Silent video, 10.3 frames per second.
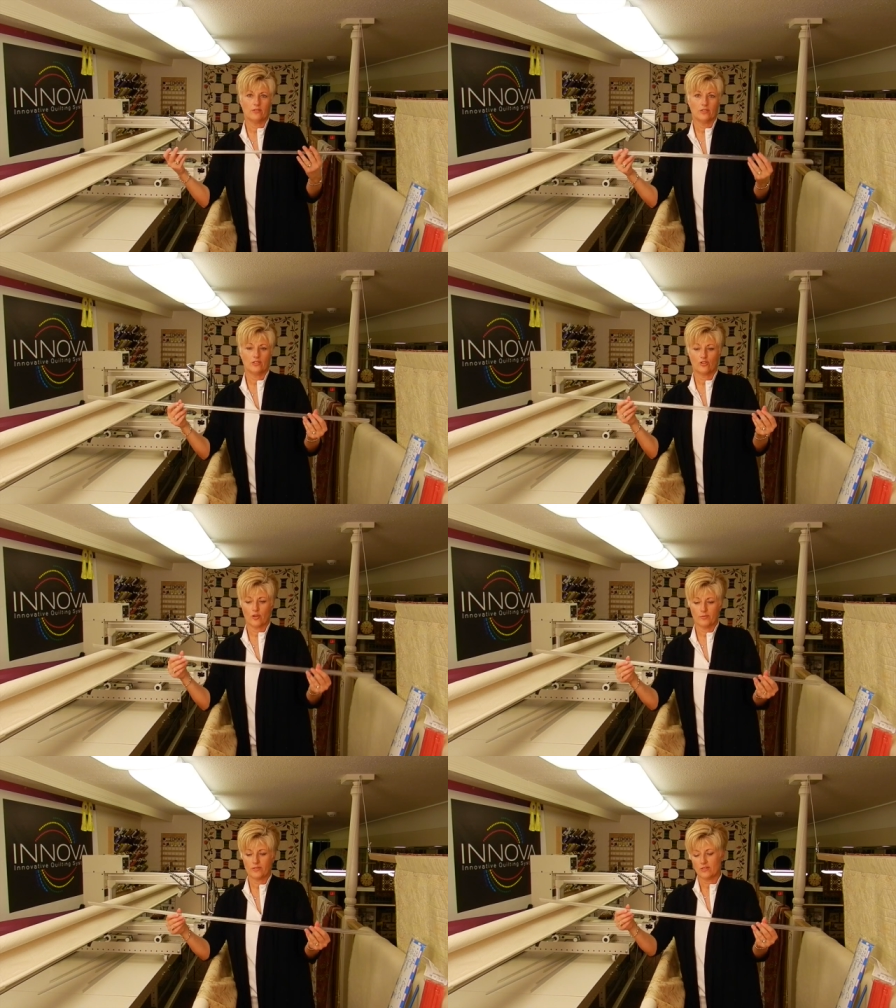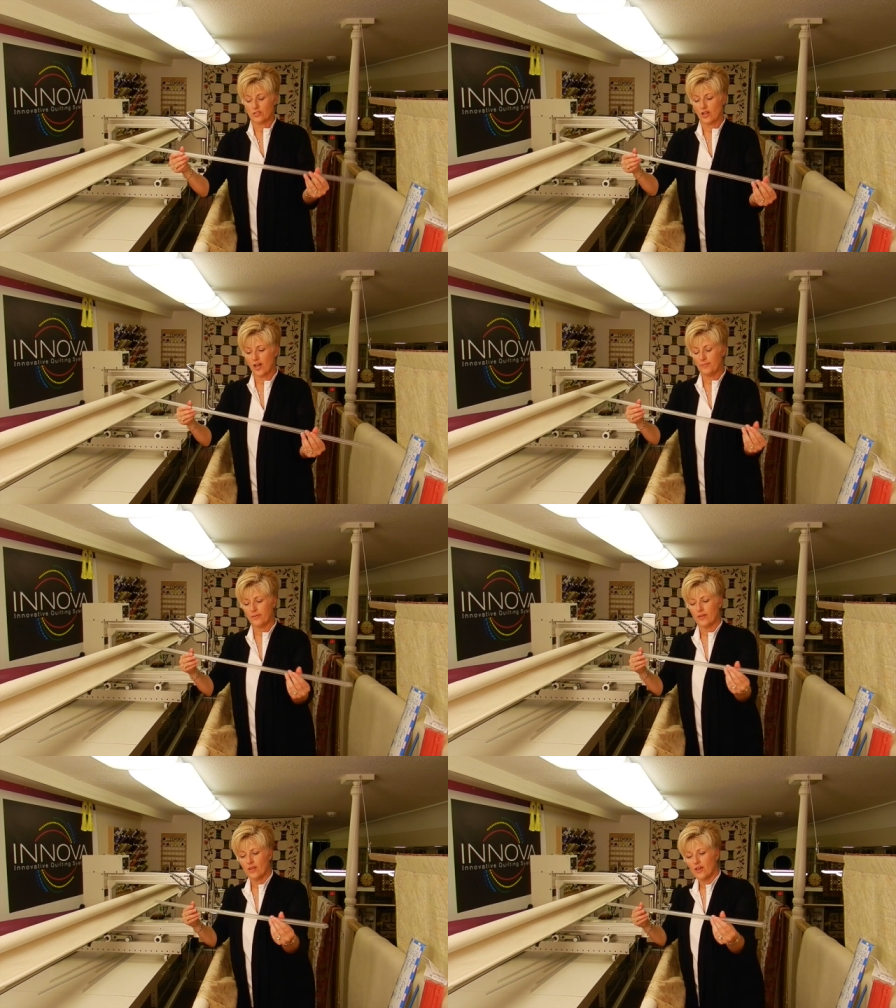So this grips on
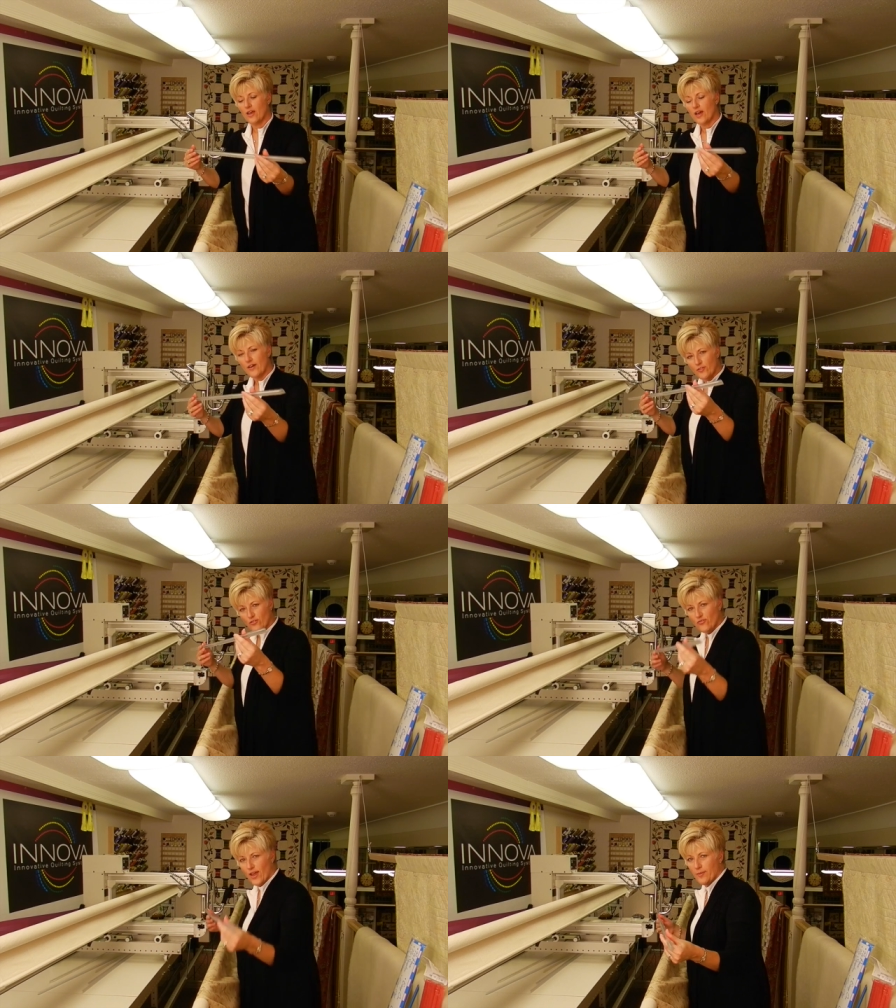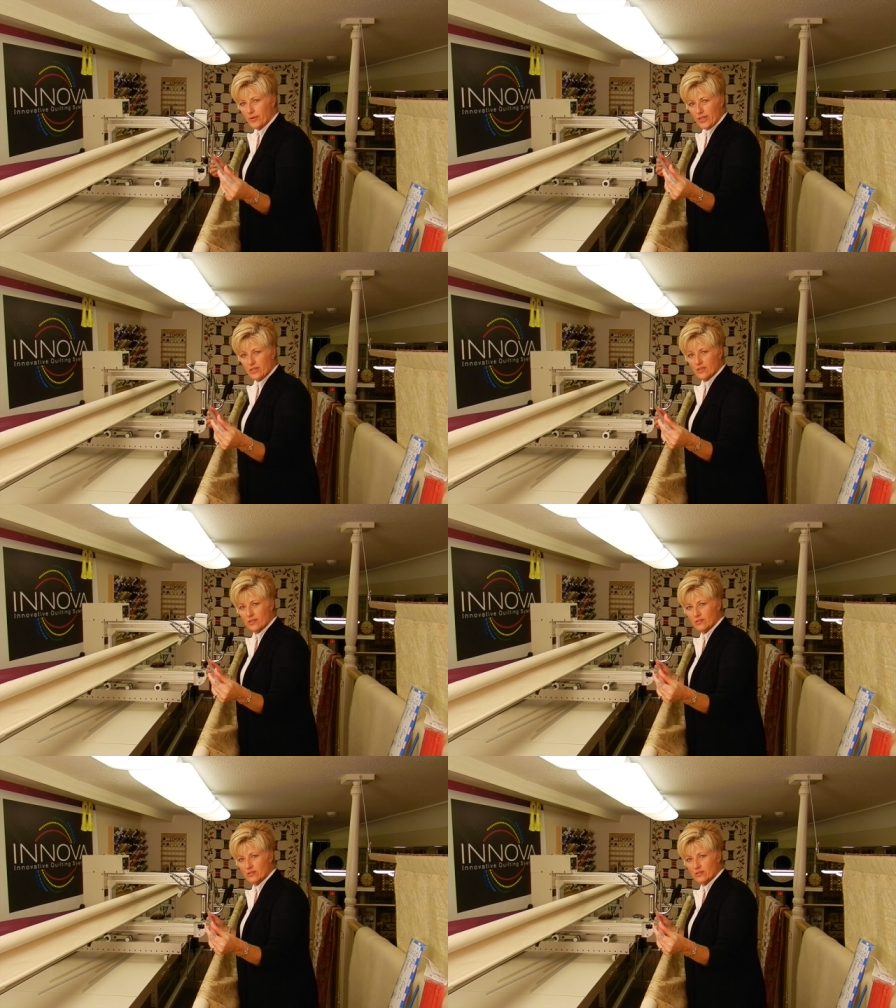top of your fabric